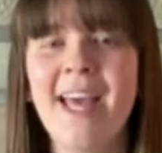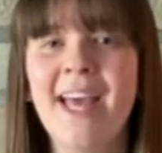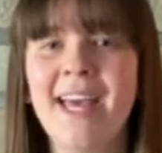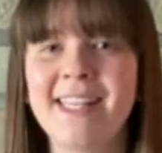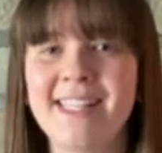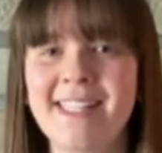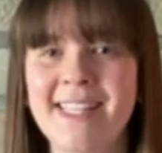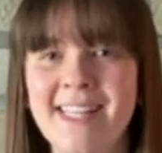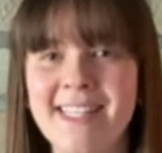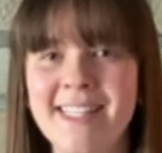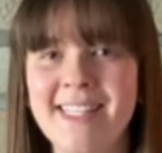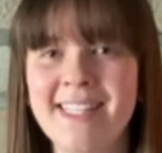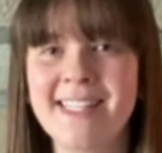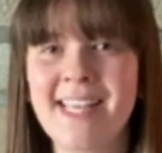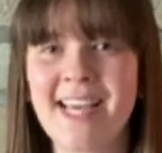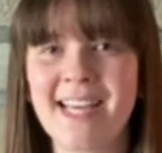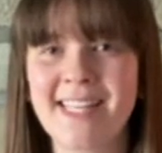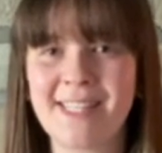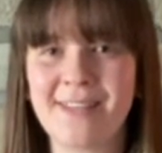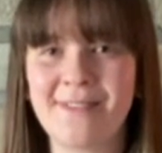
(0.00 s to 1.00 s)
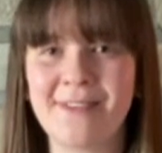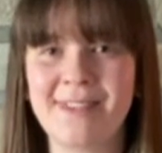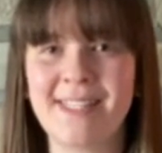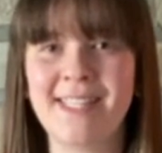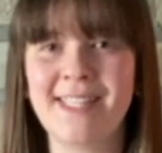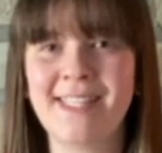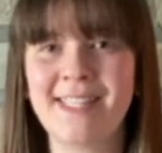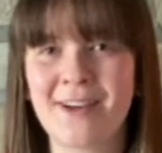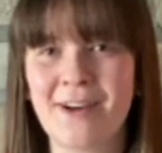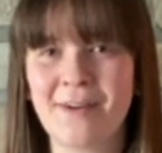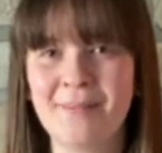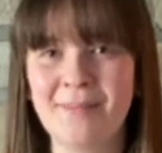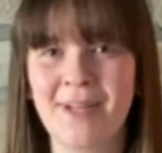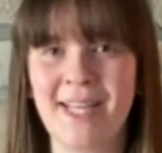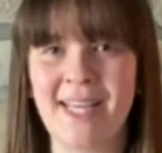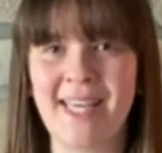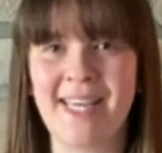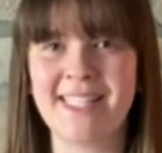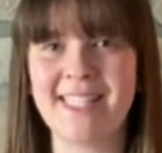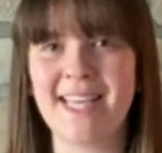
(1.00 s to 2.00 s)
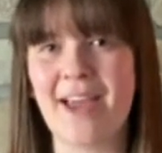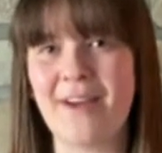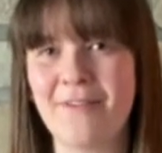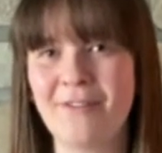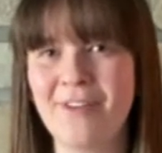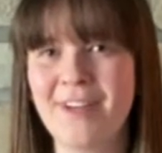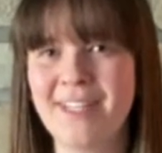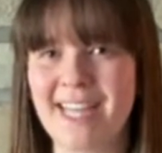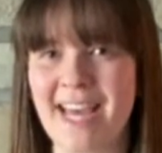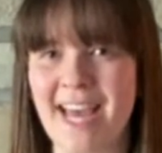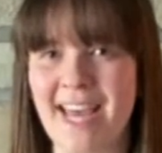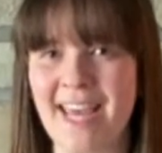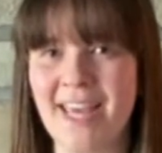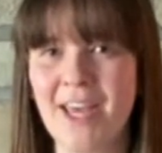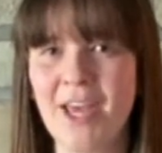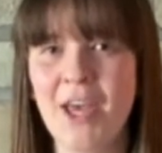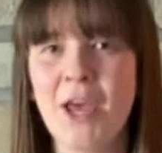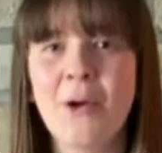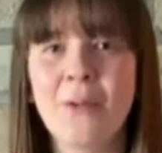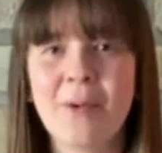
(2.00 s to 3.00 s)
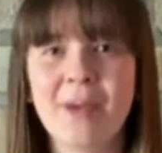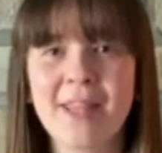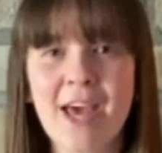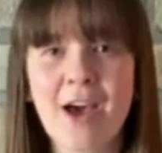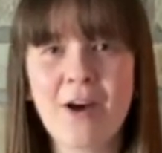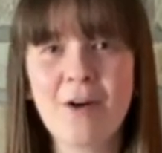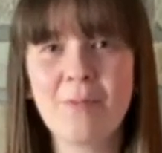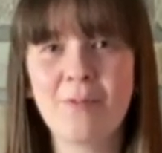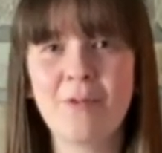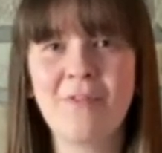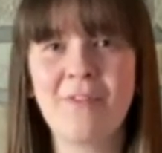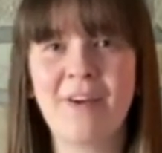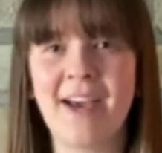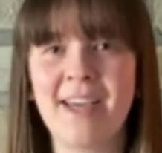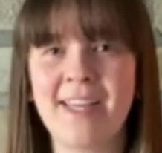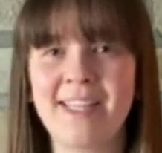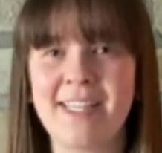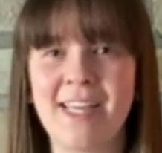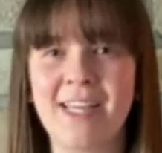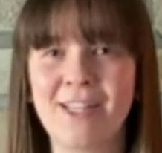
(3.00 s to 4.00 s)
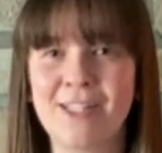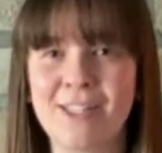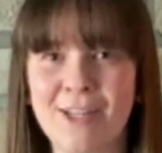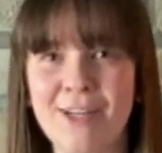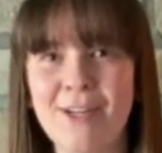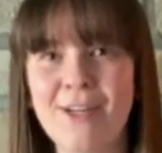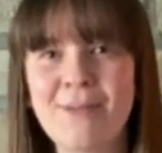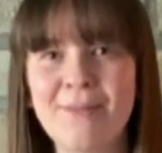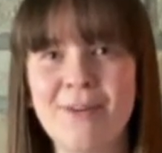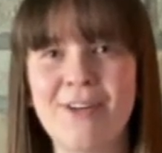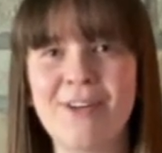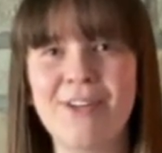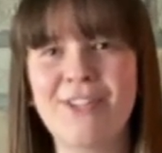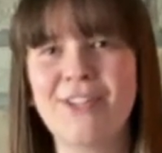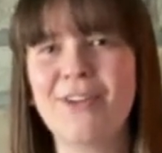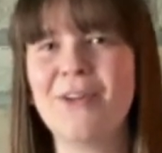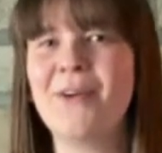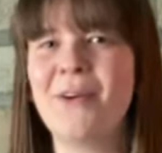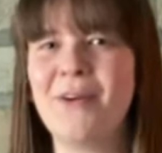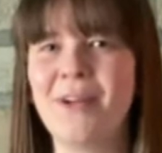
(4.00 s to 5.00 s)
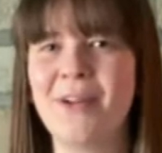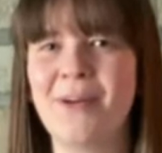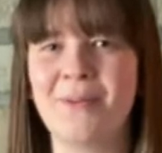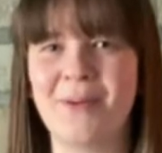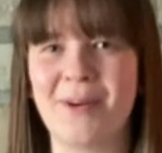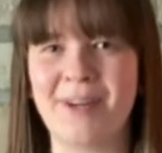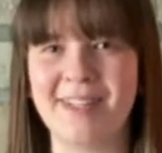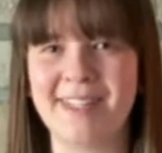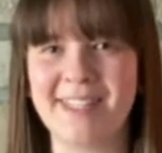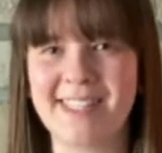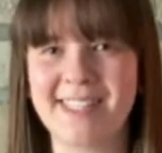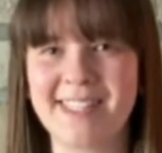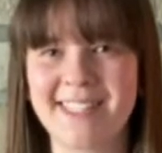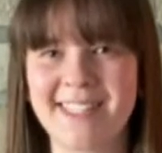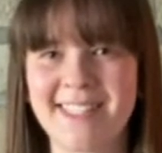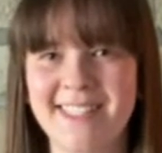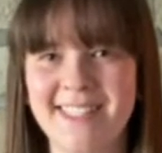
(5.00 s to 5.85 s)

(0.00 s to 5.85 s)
a sentence activity to complete every day without providing too much all at once.